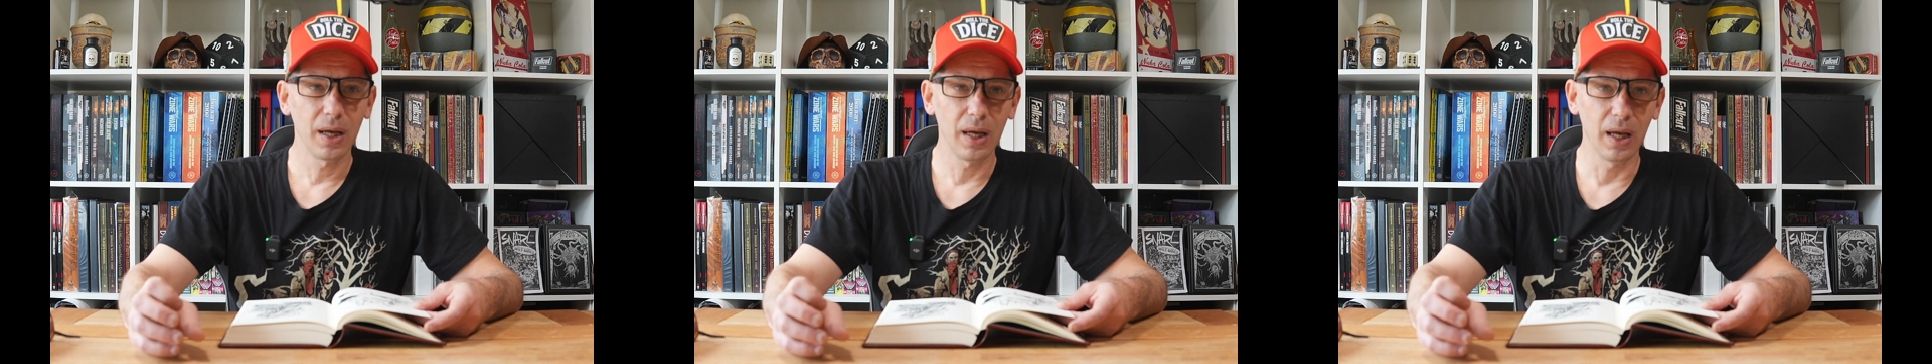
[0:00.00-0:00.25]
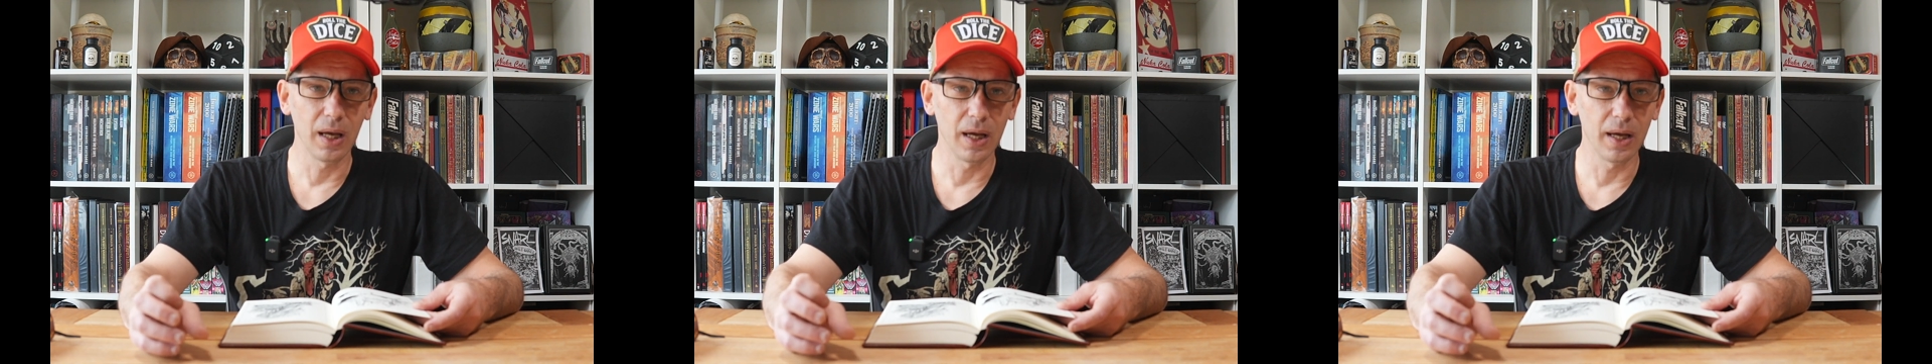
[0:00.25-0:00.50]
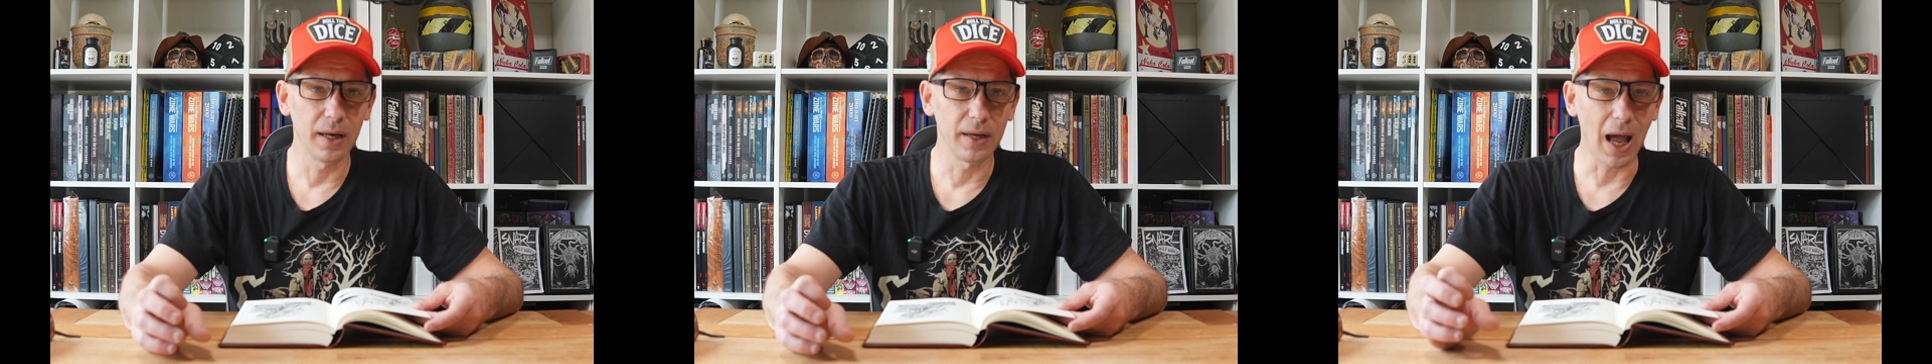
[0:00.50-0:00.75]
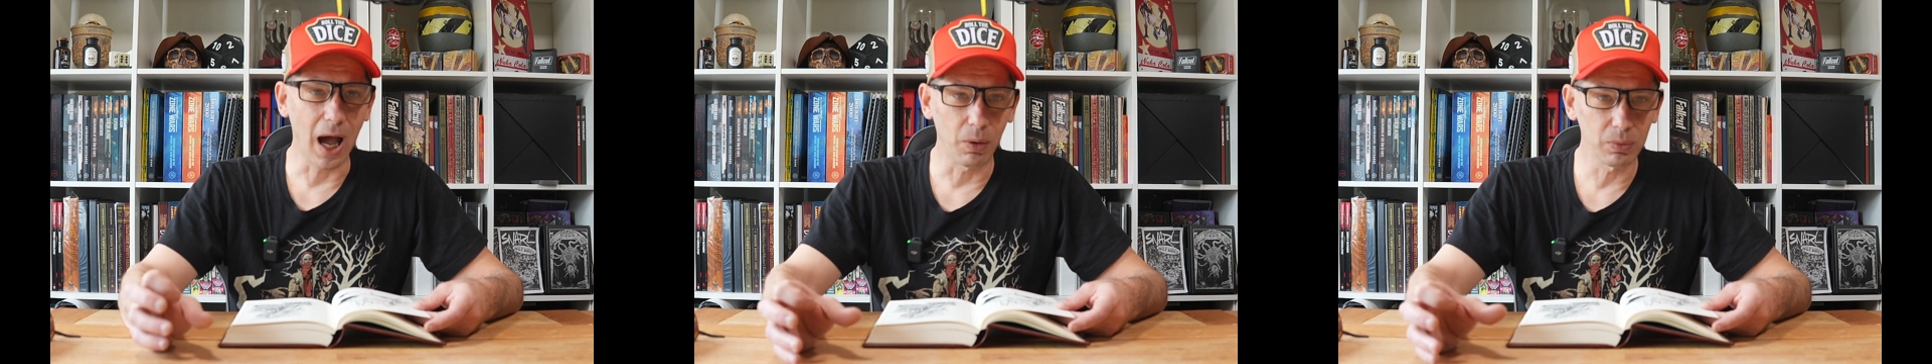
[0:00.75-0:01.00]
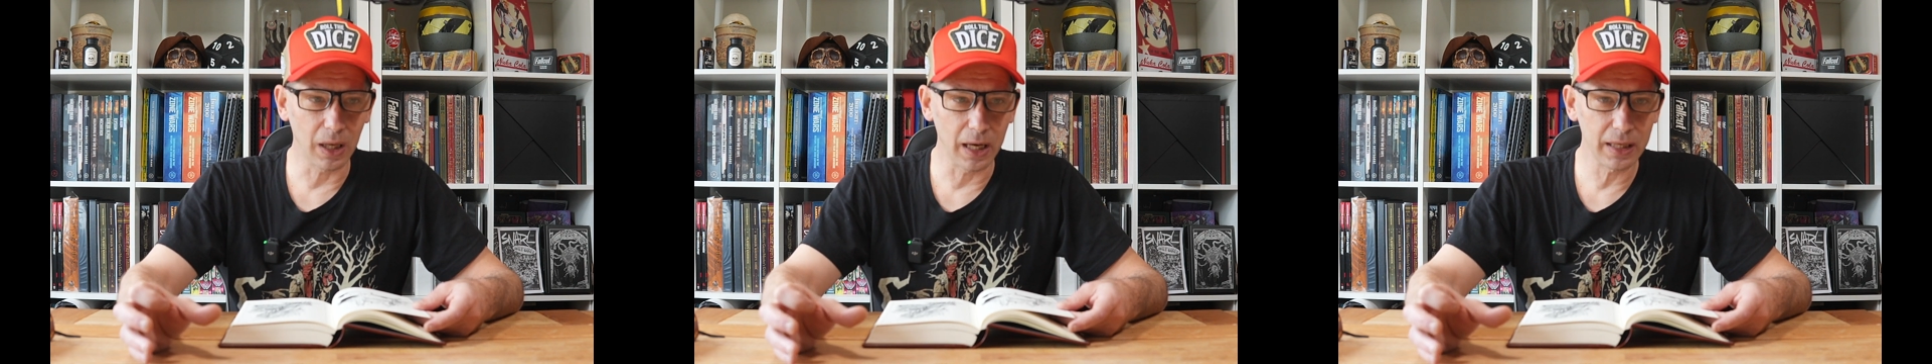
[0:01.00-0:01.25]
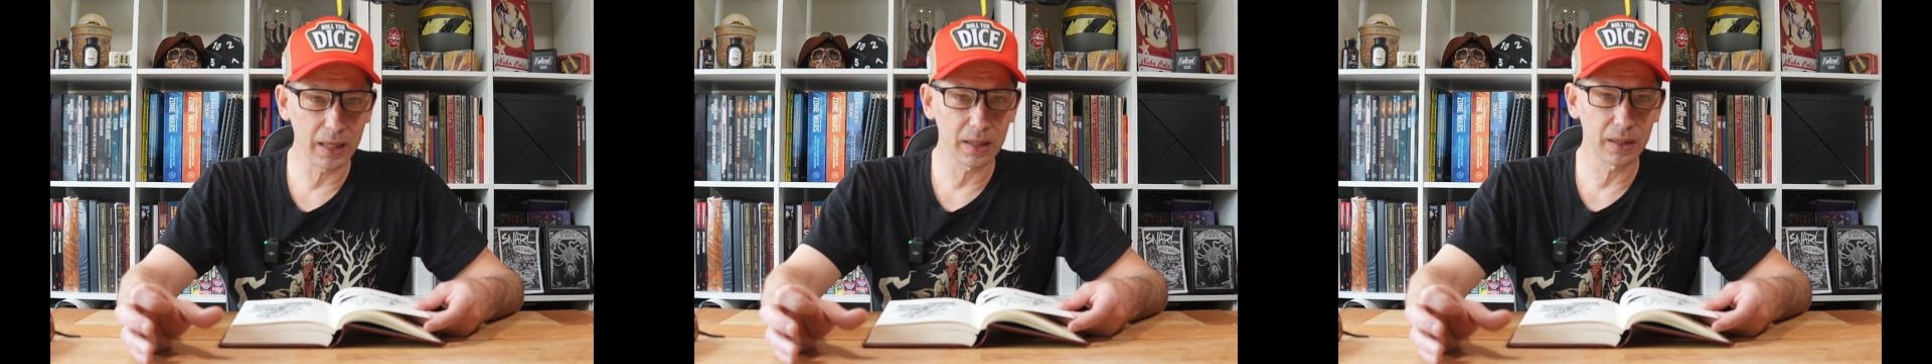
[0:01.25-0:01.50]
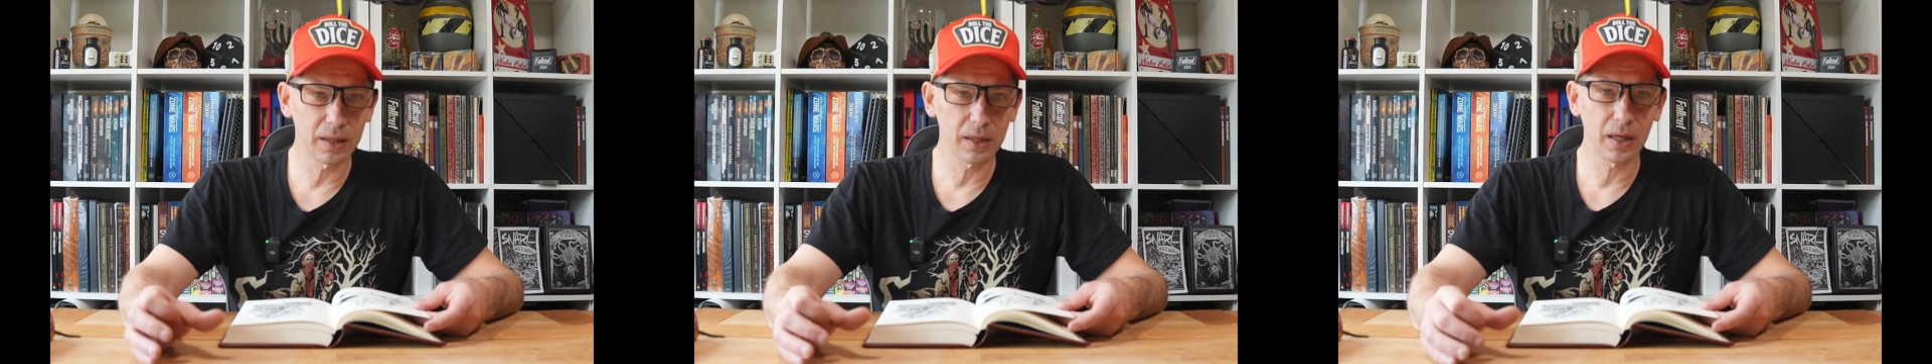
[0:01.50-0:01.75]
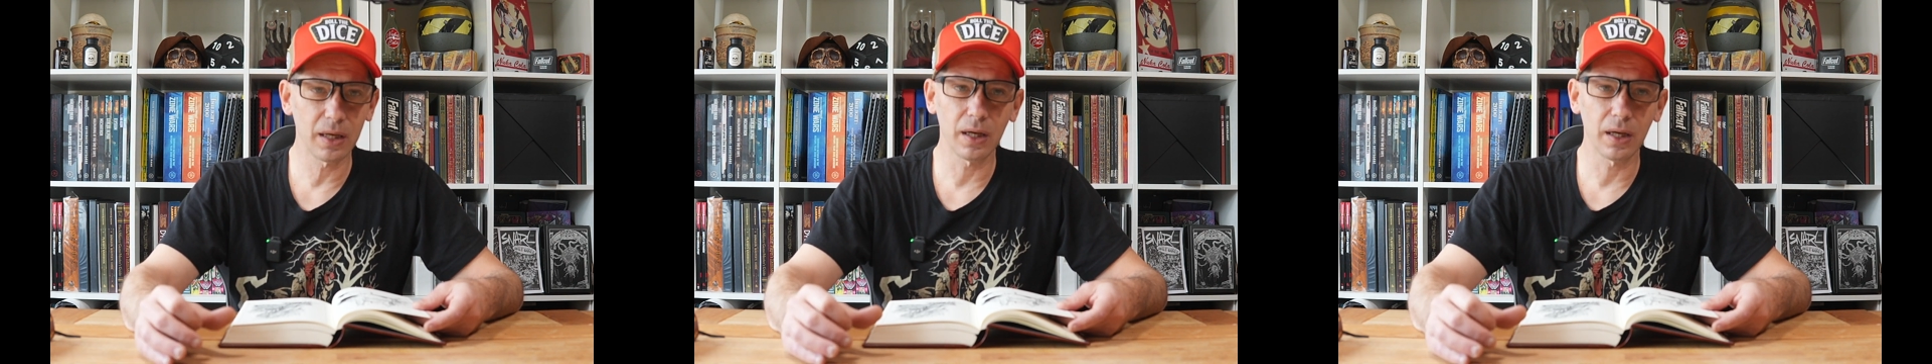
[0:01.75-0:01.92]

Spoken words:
and outlining